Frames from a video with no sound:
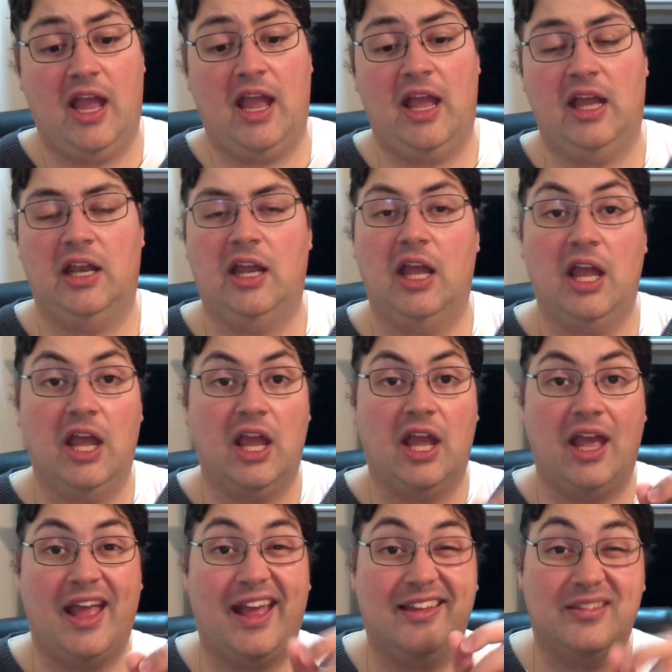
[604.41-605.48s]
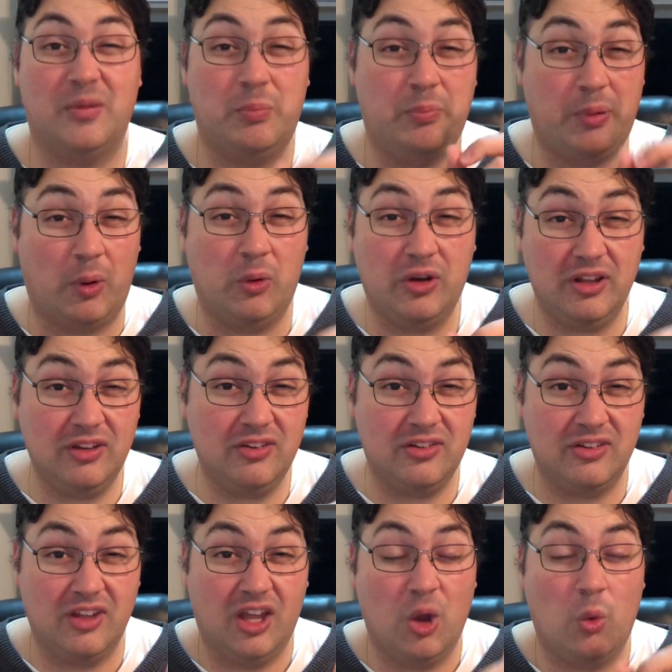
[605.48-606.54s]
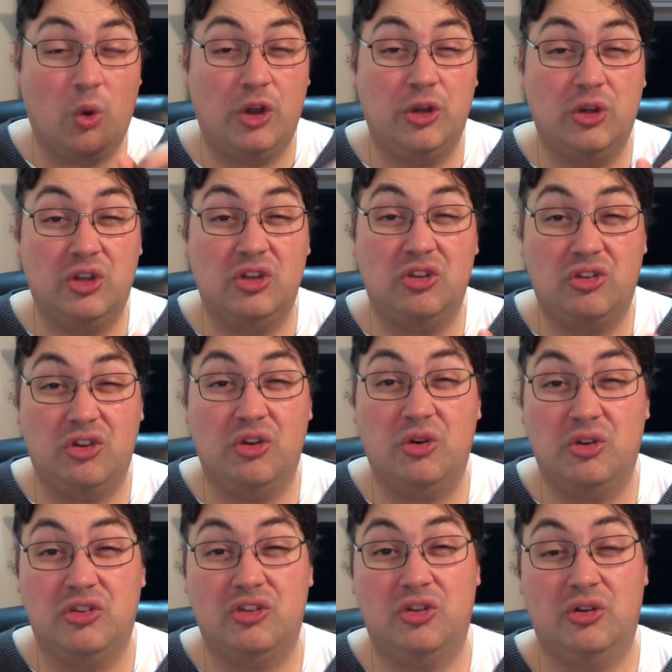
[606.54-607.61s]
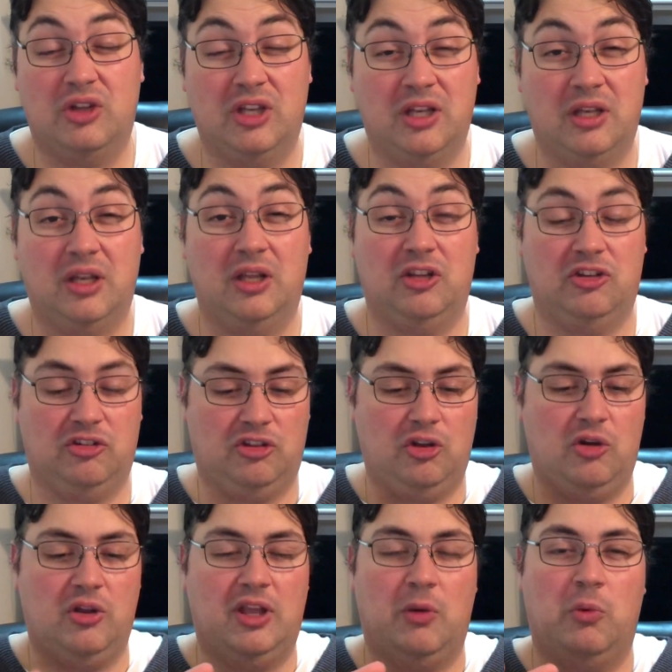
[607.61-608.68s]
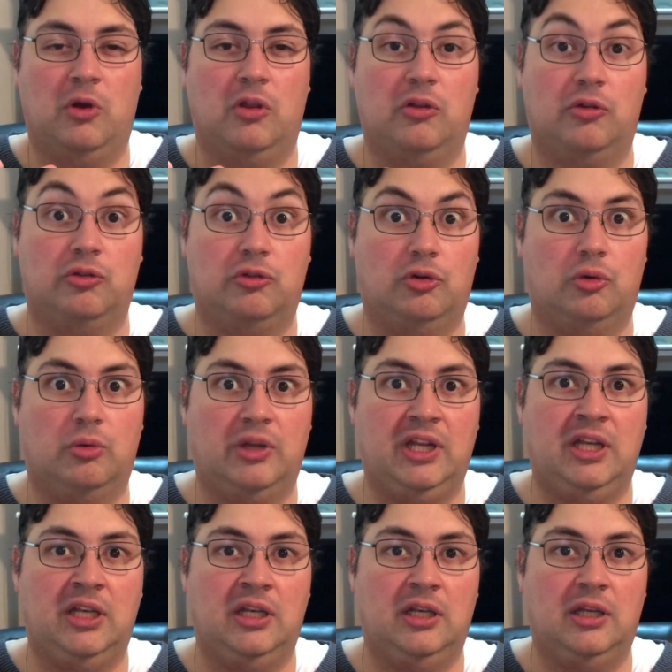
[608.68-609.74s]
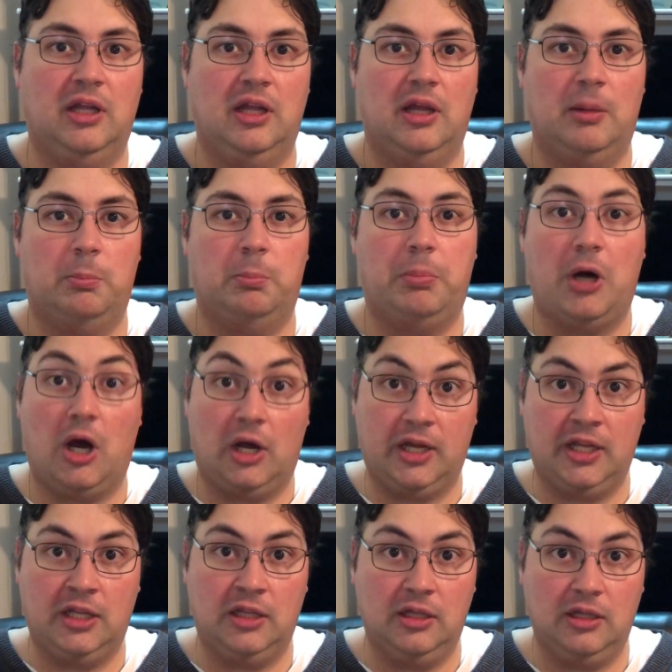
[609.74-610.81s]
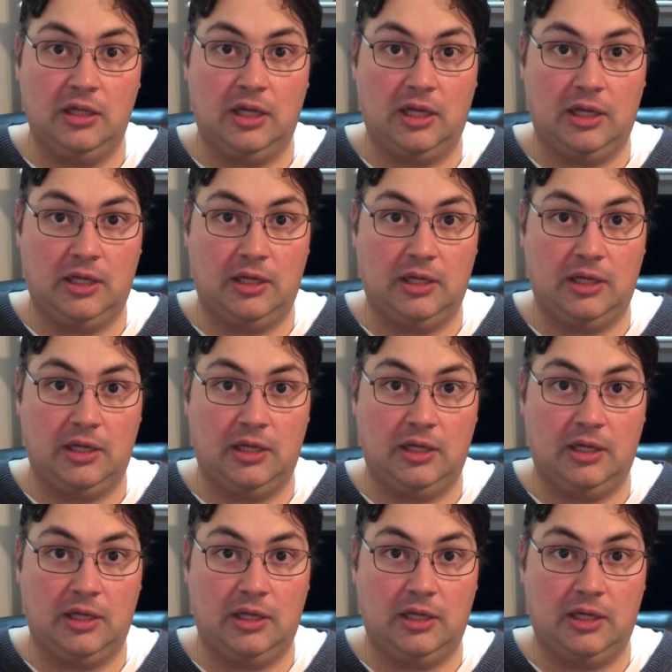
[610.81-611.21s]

And as a bonus, what you can do is you can just go get one of those green potting,